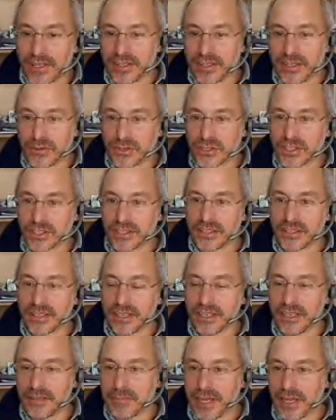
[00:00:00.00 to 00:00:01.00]
in the ocean,
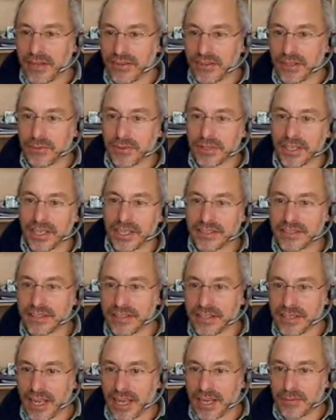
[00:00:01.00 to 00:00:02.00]
um, how do they relate to
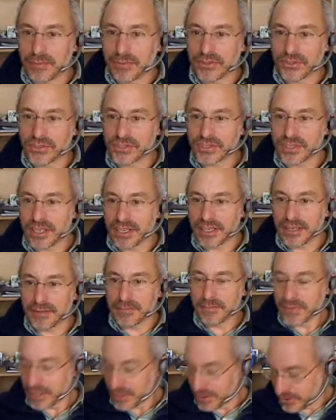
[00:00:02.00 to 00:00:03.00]
the animals
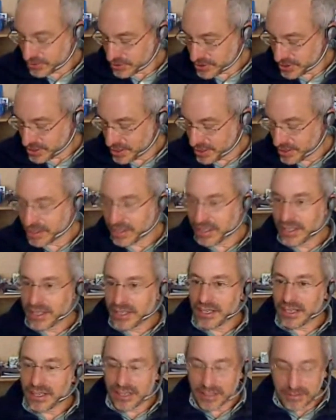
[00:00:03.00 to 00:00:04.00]
um, that you'll see
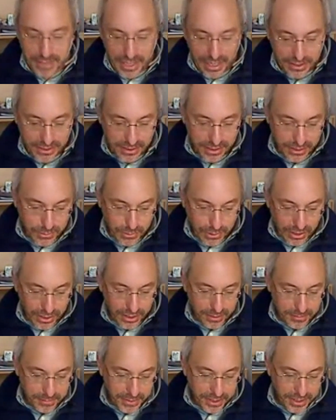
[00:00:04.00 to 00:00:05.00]
at the
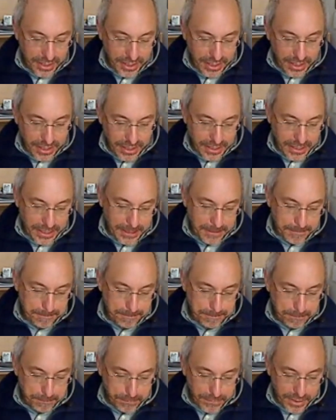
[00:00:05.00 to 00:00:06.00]
aquarium.
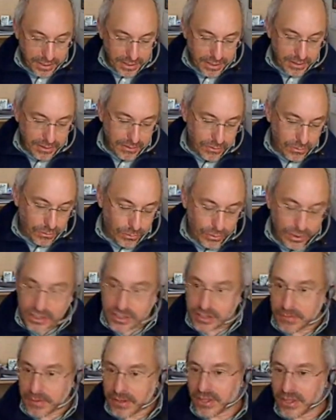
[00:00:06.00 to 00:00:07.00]
Um, what are
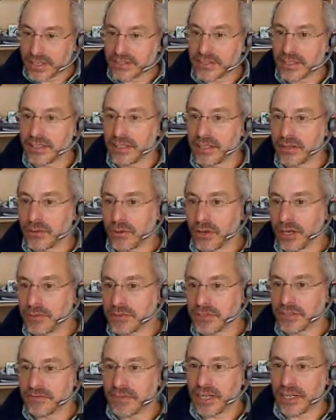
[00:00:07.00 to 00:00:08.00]
some of the things that the aquarium
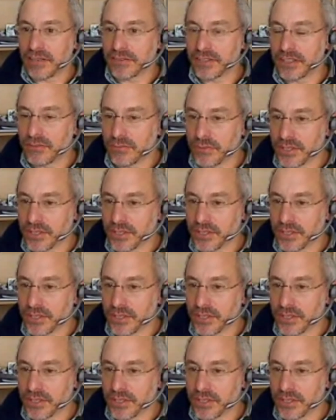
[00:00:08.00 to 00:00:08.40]
is involved in,